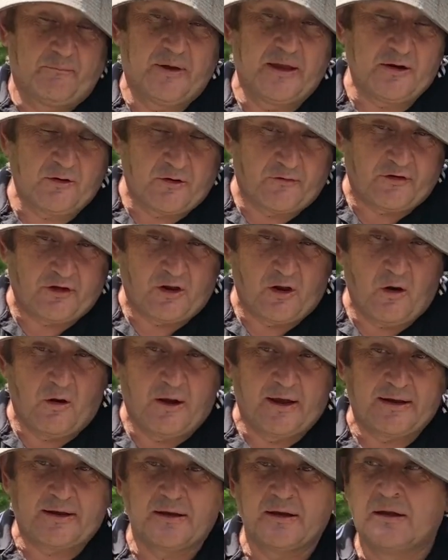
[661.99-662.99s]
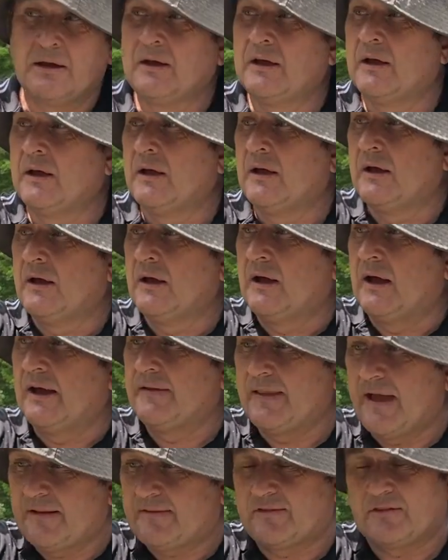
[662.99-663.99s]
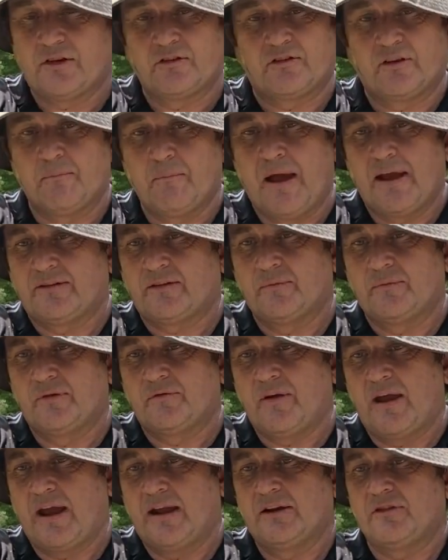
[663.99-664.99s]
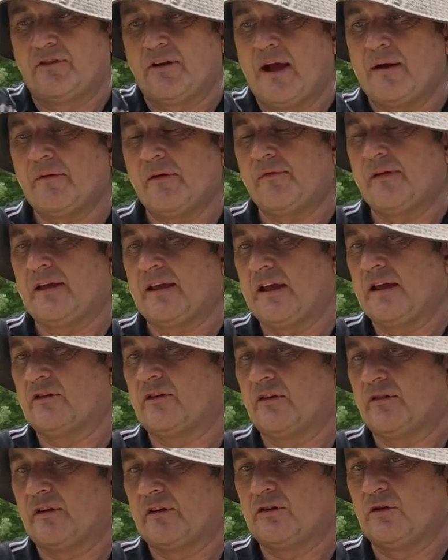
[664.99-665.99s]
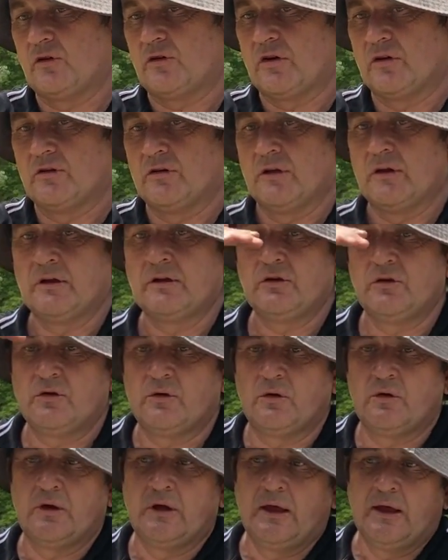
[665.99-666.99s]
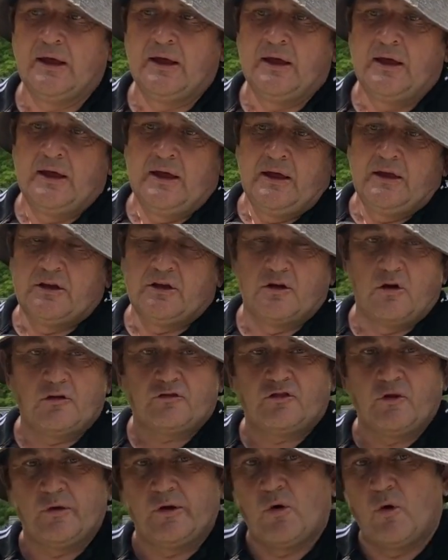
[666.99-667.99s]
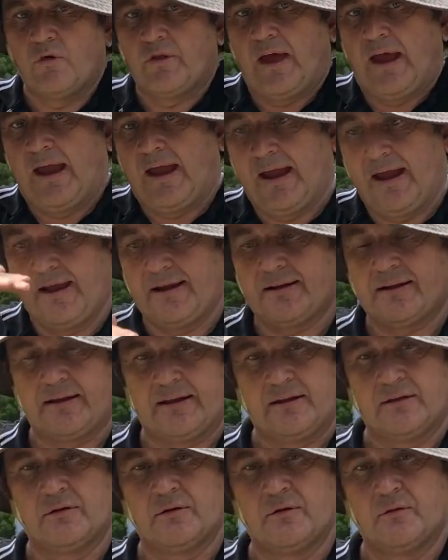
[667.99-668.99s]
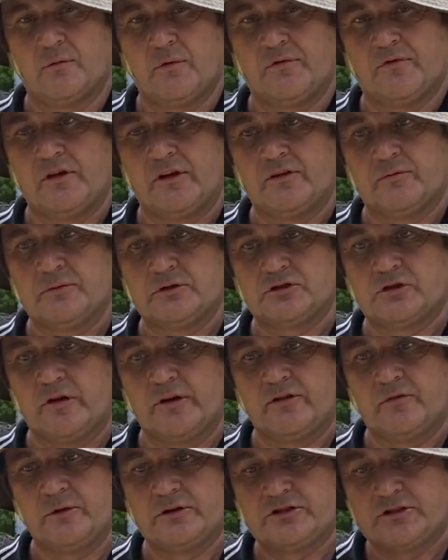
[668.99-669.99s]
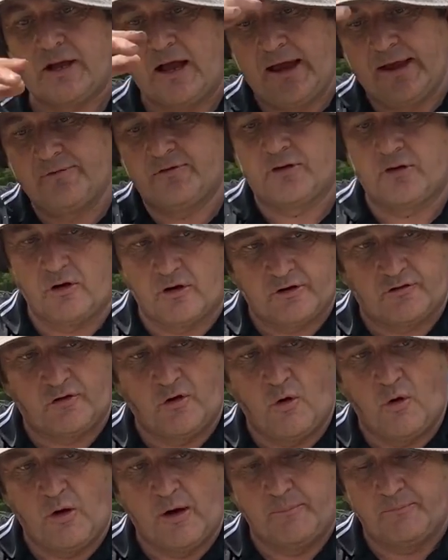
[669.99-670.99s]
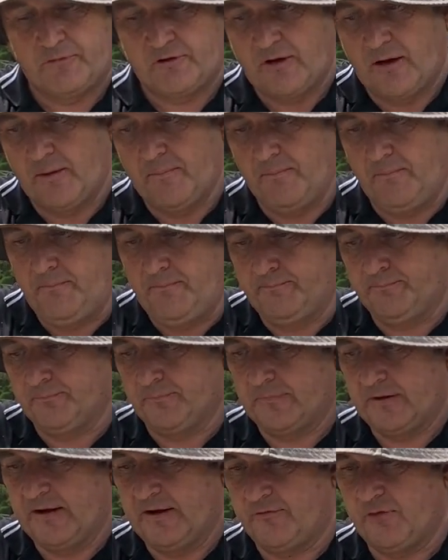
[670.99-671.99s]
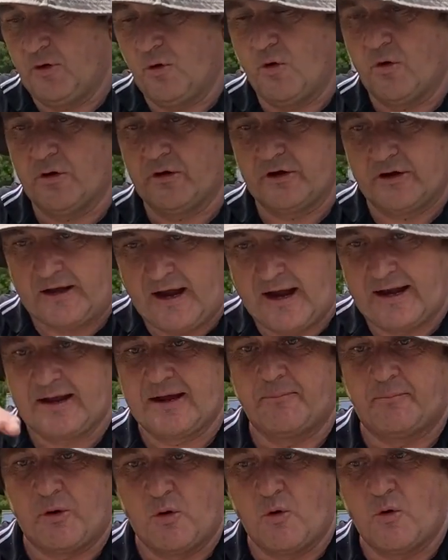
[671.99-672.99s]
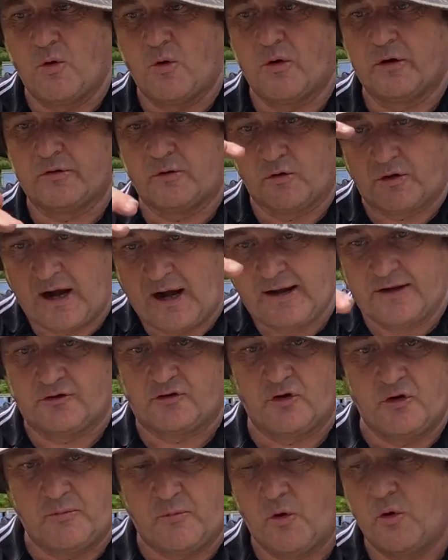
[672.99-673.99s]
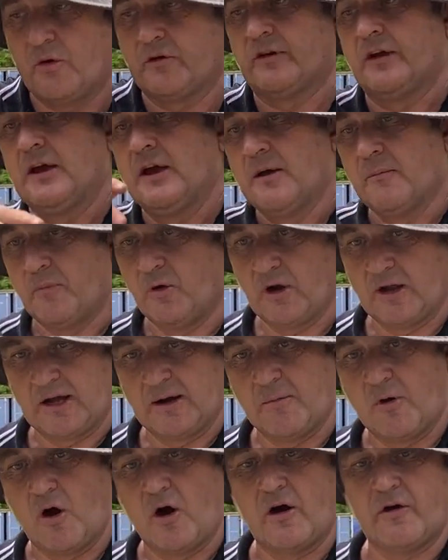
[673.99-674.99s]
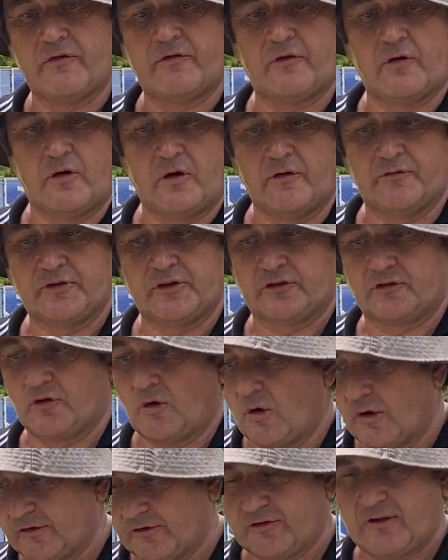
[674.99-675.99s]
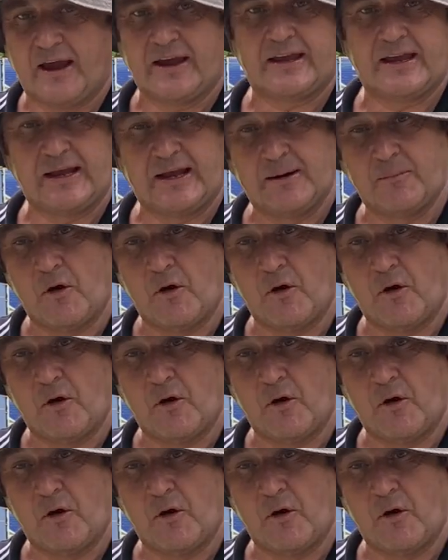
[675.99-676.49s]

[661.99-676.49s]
bigger if you like. And that's just a massive advantage. The other thing is that you're not doing all the handling with these machines, which saves a lot of time. So if you're cutting a board or cutting two boards, pulling them off the side, stacking them